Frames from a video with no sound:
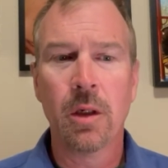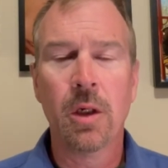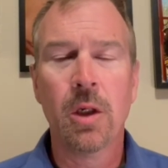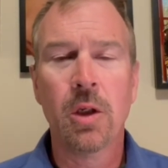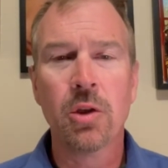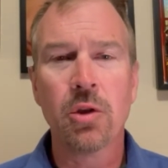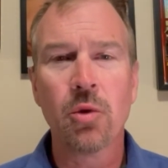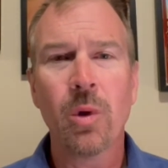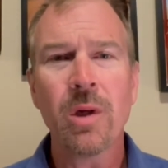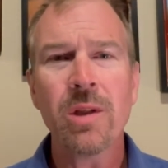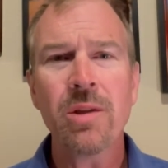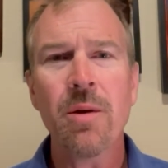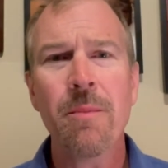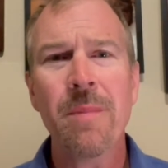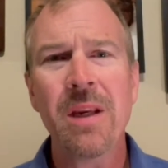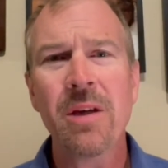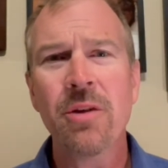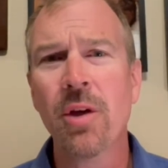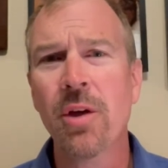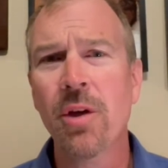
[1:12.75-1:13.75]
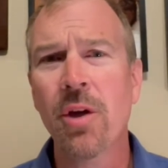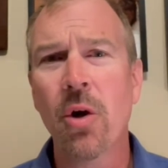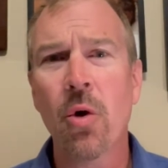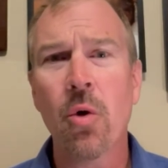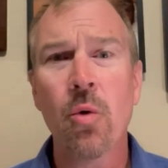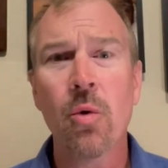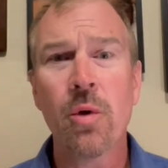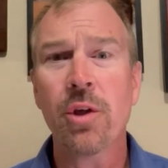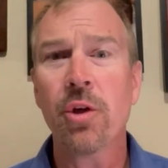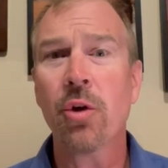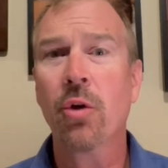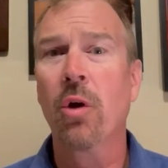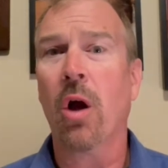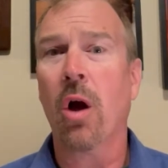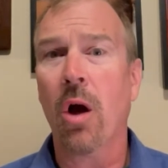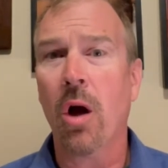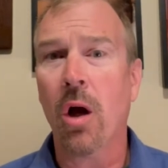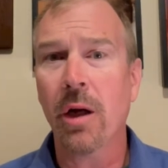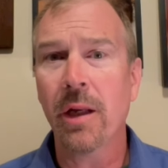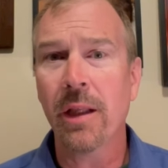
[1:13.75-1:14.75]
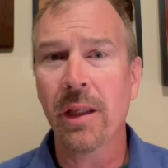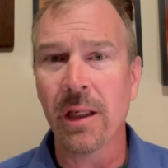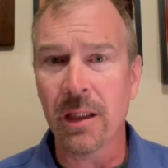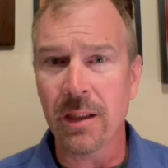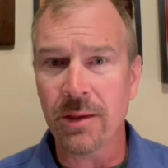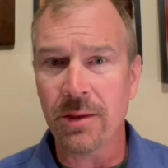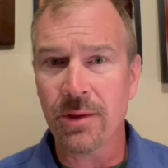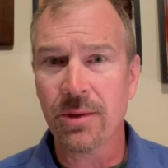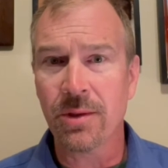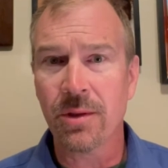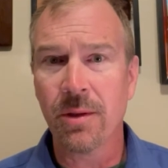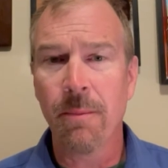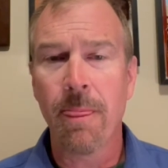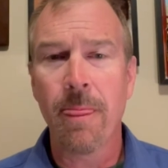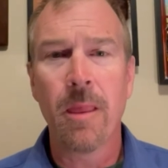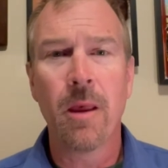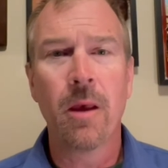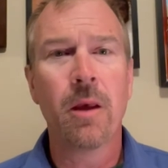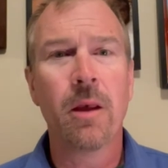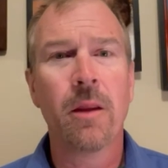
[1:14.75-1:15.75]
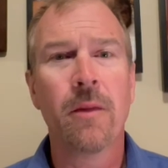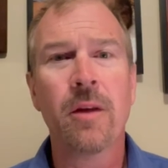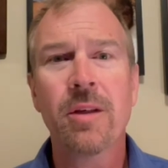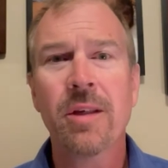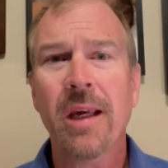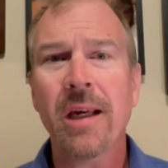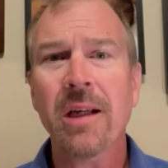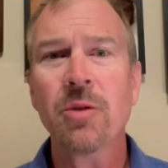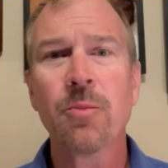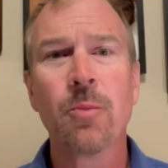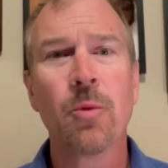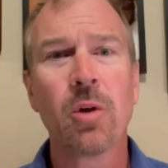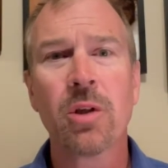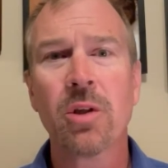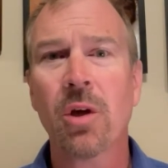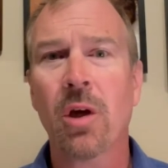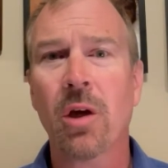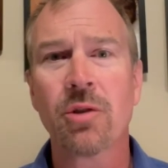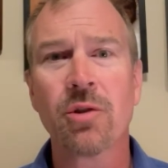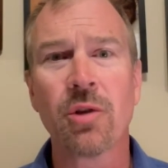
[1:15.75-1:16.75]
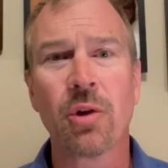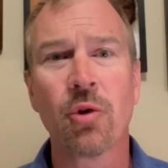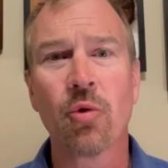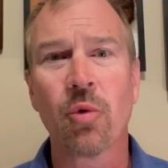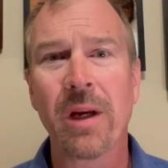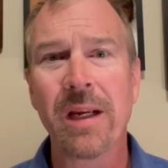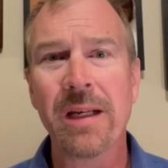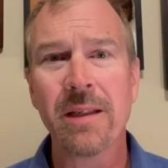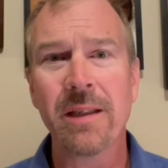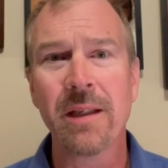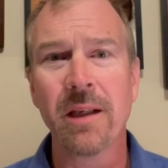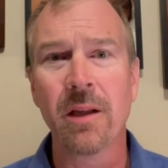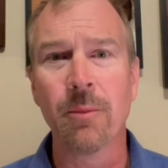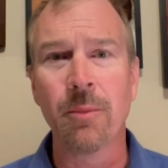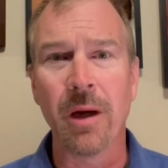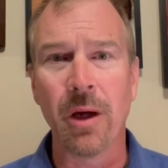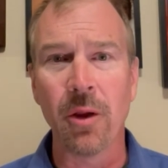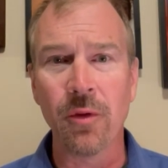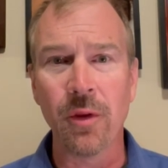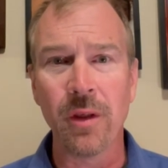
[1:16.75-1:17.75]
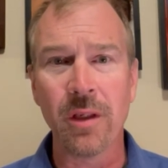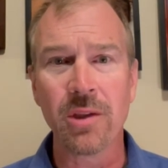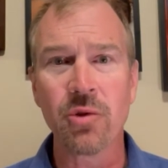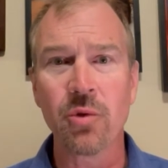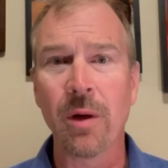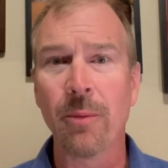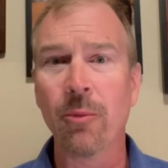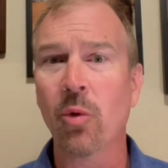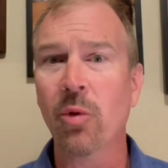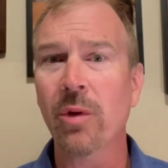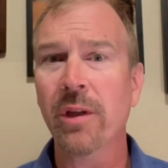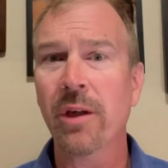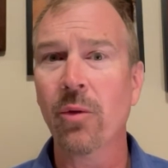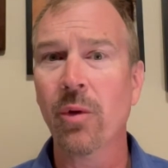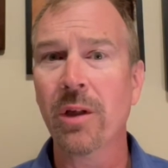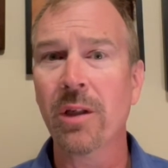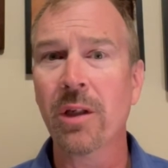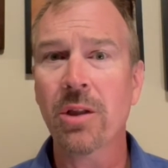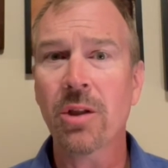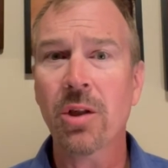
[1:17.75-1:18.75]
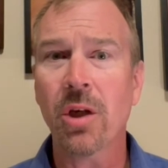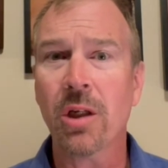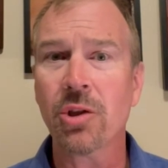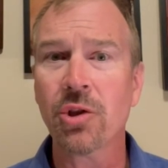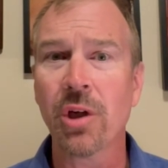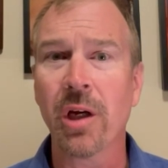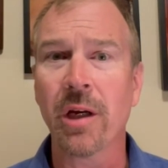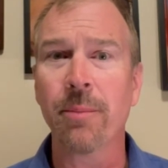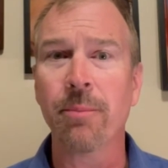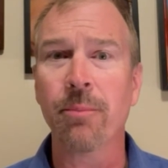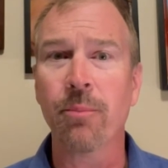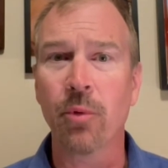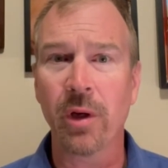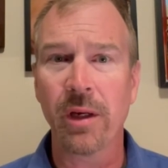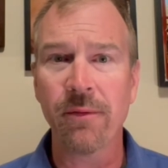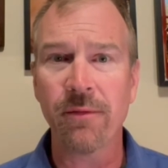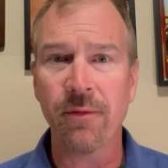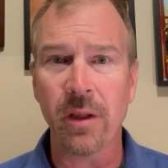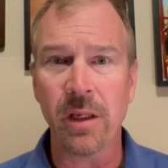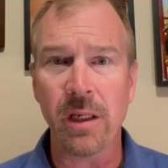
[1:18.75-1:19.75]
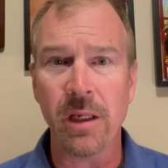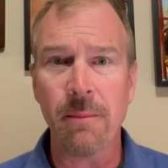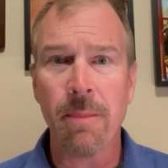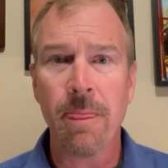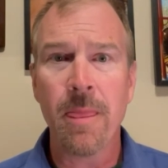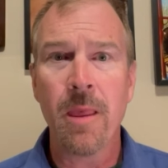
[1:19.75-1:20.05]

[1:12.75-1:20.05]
So, what does it mean to know your audience? The textbook talks a great deal about this, so I'm only going to touch on it briefly.